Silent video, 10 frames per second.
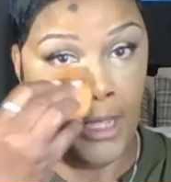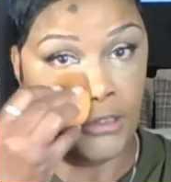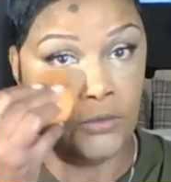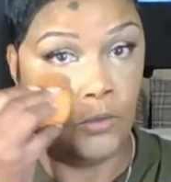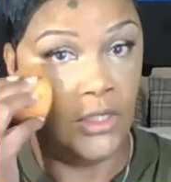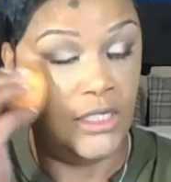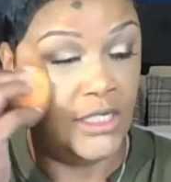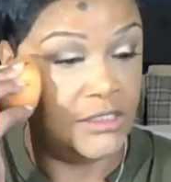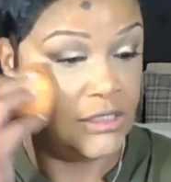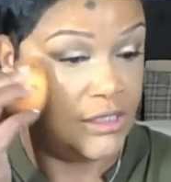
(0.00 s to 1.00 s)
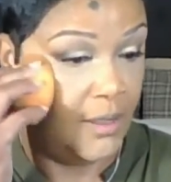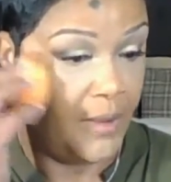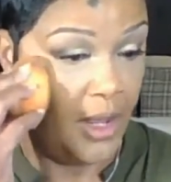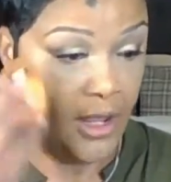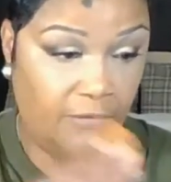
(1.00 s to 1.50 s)
That's one less step
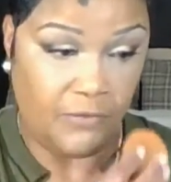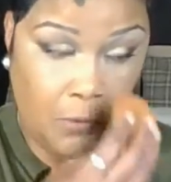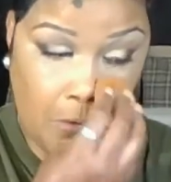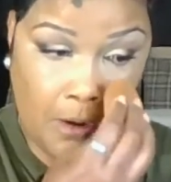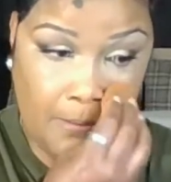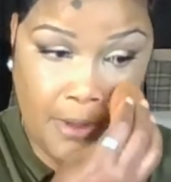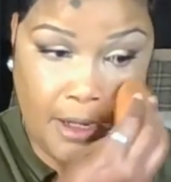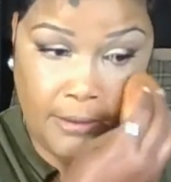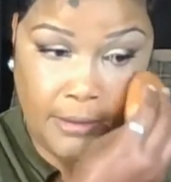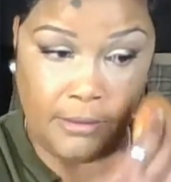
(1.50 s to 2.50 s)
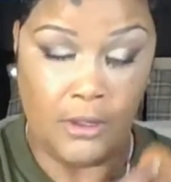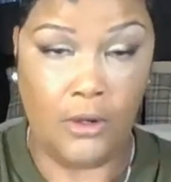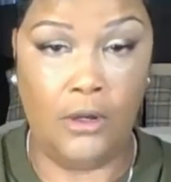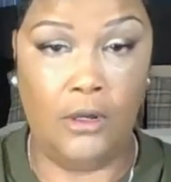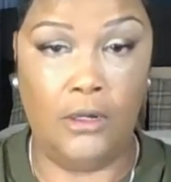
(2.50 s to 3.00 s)
I have to worry about
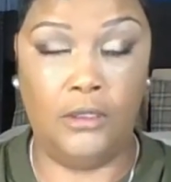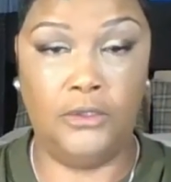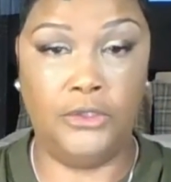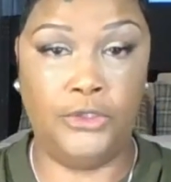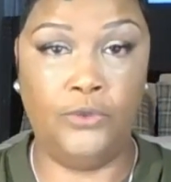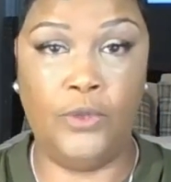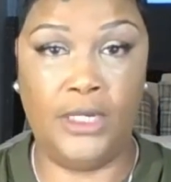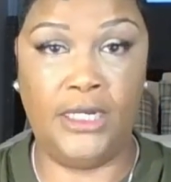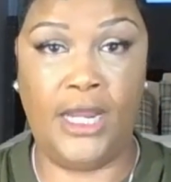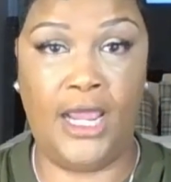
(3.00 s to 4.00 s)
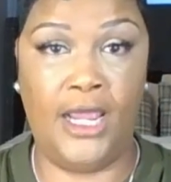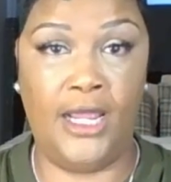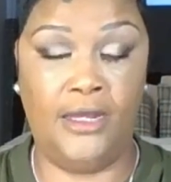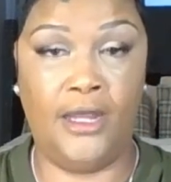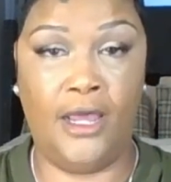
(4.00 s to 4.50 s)
doing,
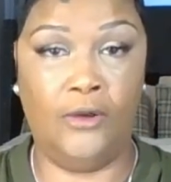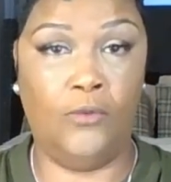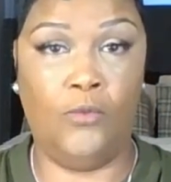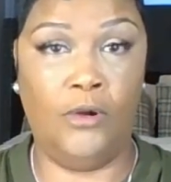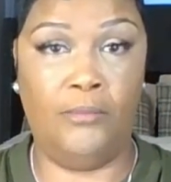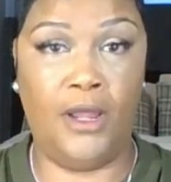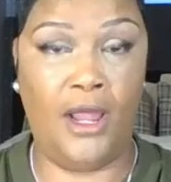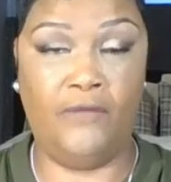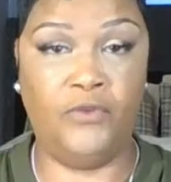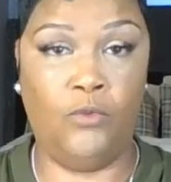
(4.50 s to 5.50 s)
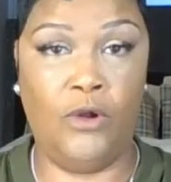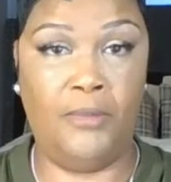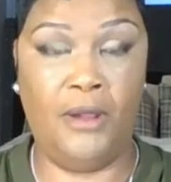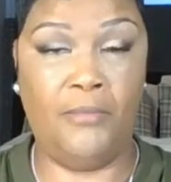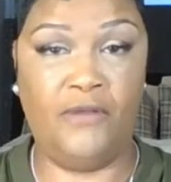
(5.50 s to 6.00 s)
and I don't have to worry
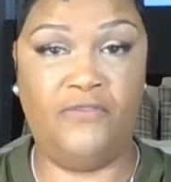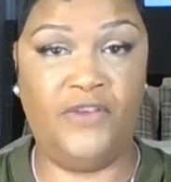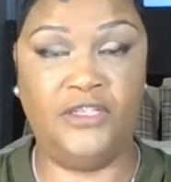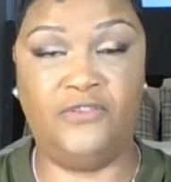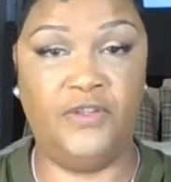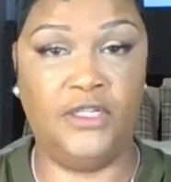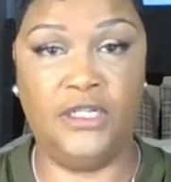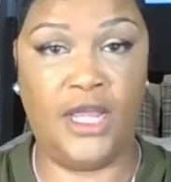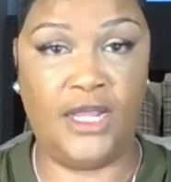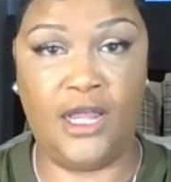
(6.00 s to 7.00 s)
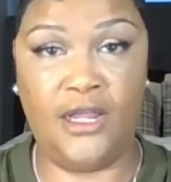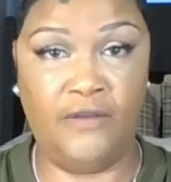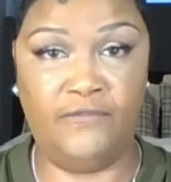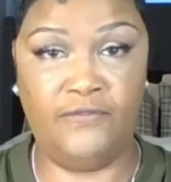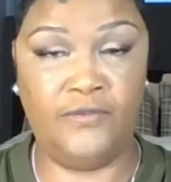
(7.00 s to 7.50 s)
about my face feeling like I
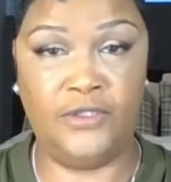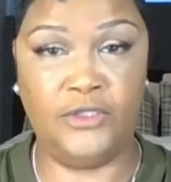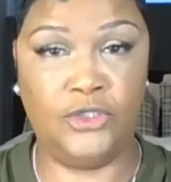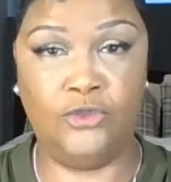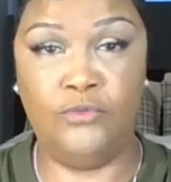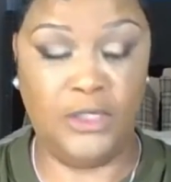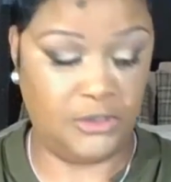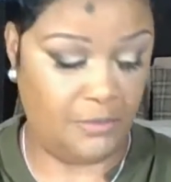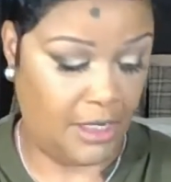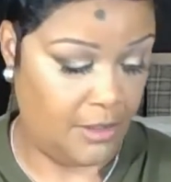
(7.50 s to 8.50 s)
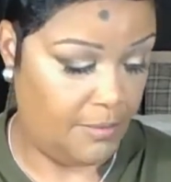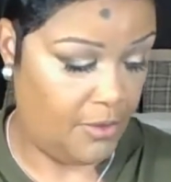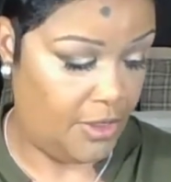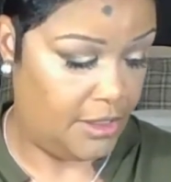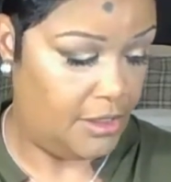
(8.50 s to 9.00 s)
have too much makeup
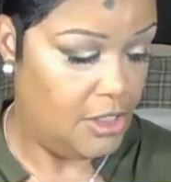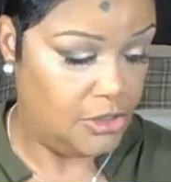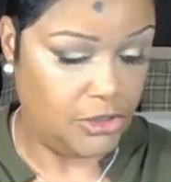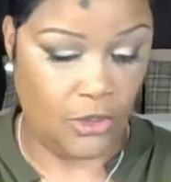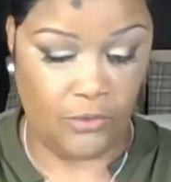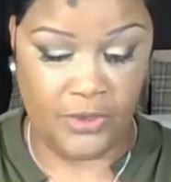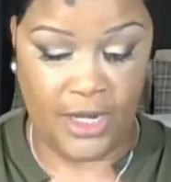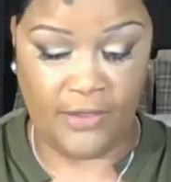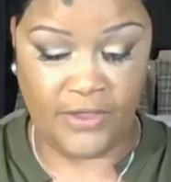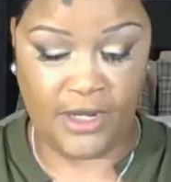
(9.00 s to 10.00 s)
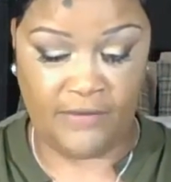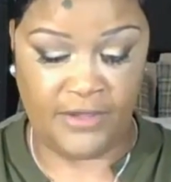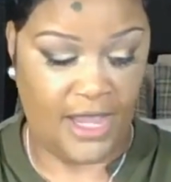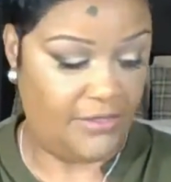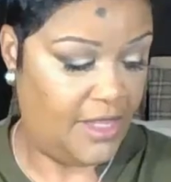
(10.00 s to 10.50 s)
on it. So now that I've
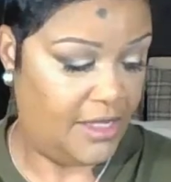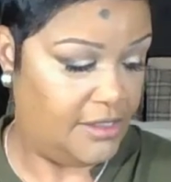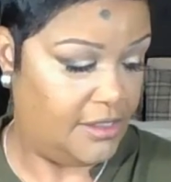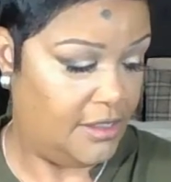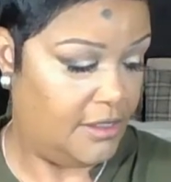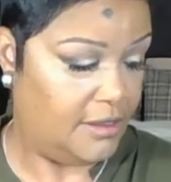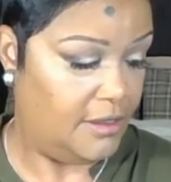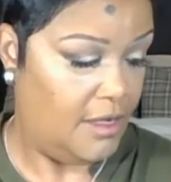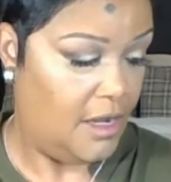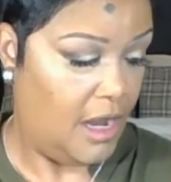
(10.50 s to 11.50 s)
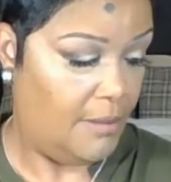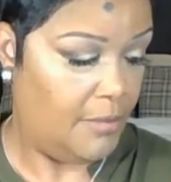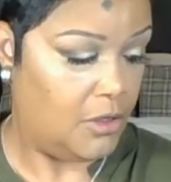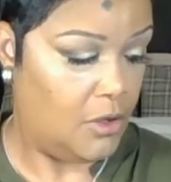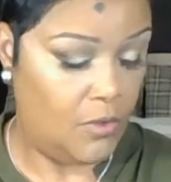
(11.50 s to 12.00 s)
got that done, I'm
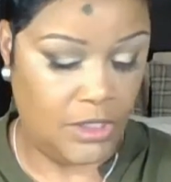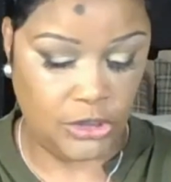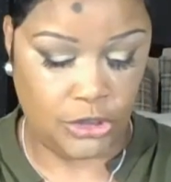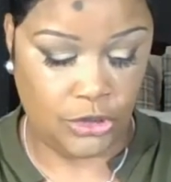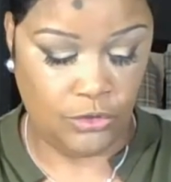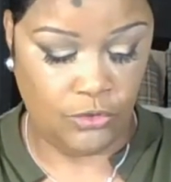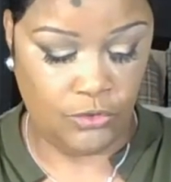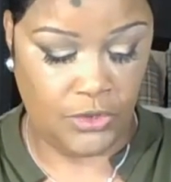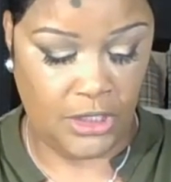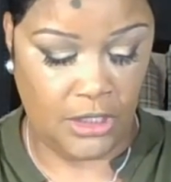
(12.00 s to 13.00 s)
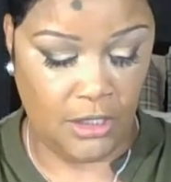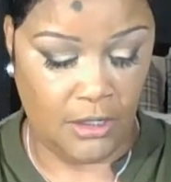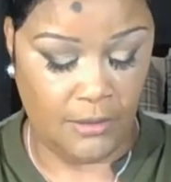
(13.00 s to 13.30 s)
gonna go into the